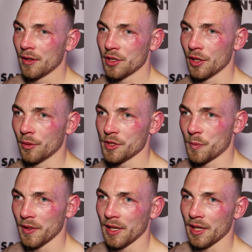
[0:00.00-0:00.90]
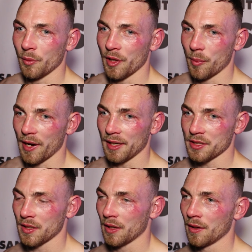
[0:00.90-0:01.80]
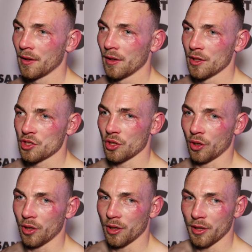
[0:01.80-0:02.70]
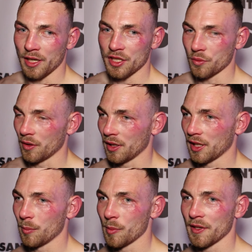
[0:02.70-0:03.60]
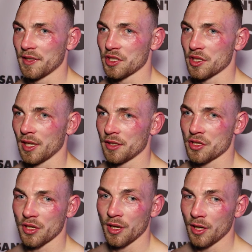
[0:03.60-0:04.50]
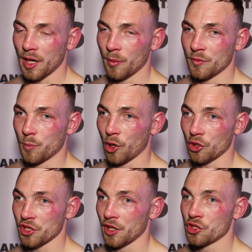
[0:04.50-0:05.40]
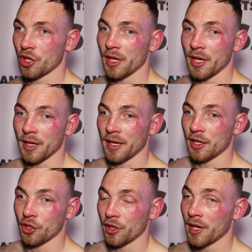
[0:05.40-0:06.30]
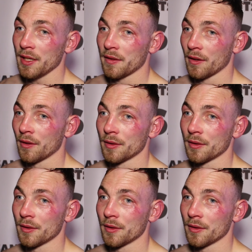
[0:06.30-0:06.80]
You know, he's been in there with the best. So I just wanted to keep him at distance and box and enjoy it. And I had a good night.